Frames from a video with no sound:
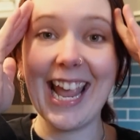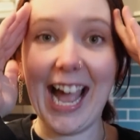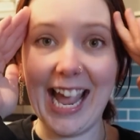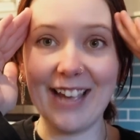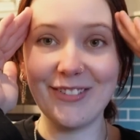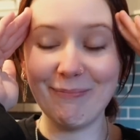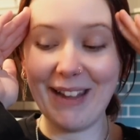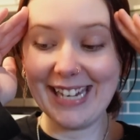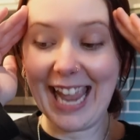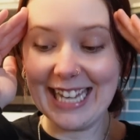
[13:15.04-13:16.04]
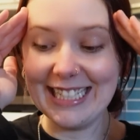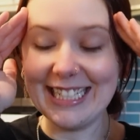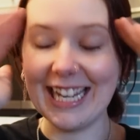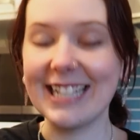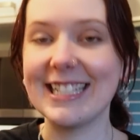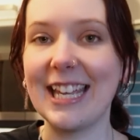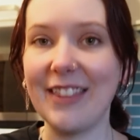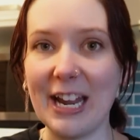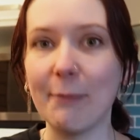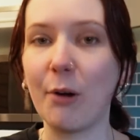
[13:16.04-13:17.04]
I haven't made any yet and
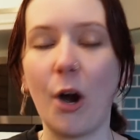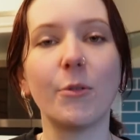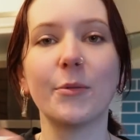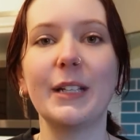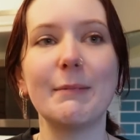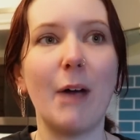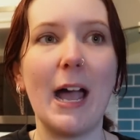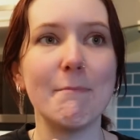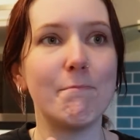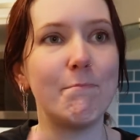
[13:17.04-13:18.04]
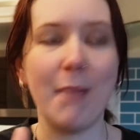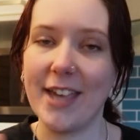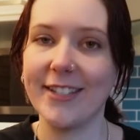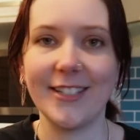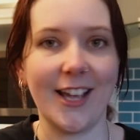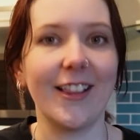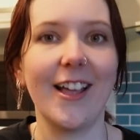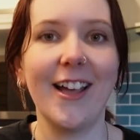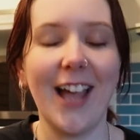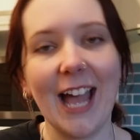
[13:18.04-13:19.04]
they are probably my best
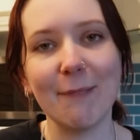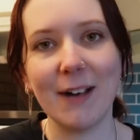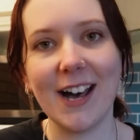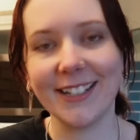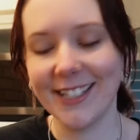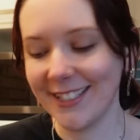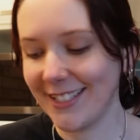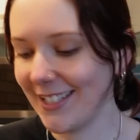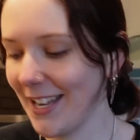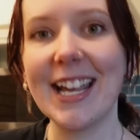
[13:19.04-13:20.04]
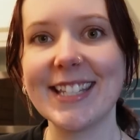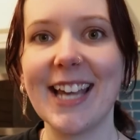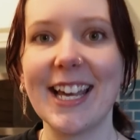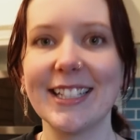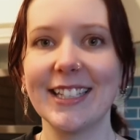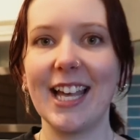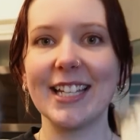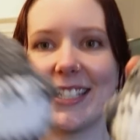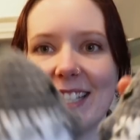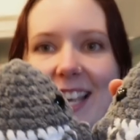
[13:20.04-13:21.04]
seller at markets. I started
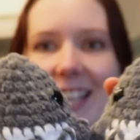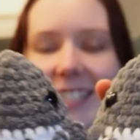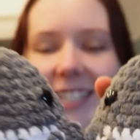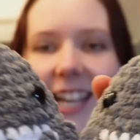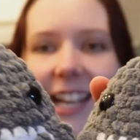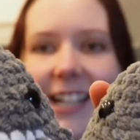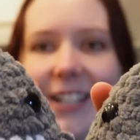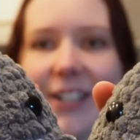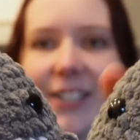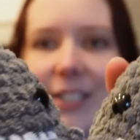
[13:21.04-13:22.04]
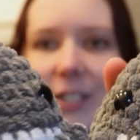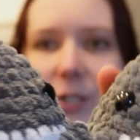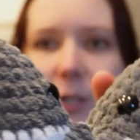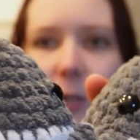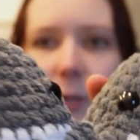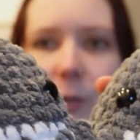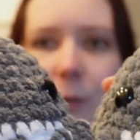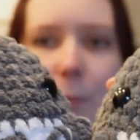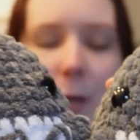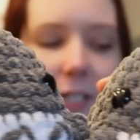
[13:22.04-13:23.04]
last night and I got
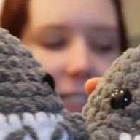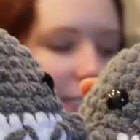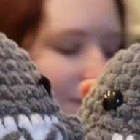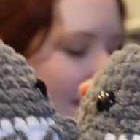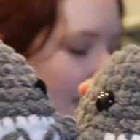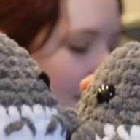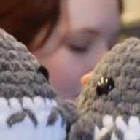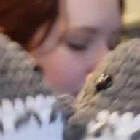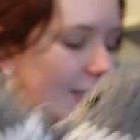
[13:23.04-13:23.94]
2 bodies finished.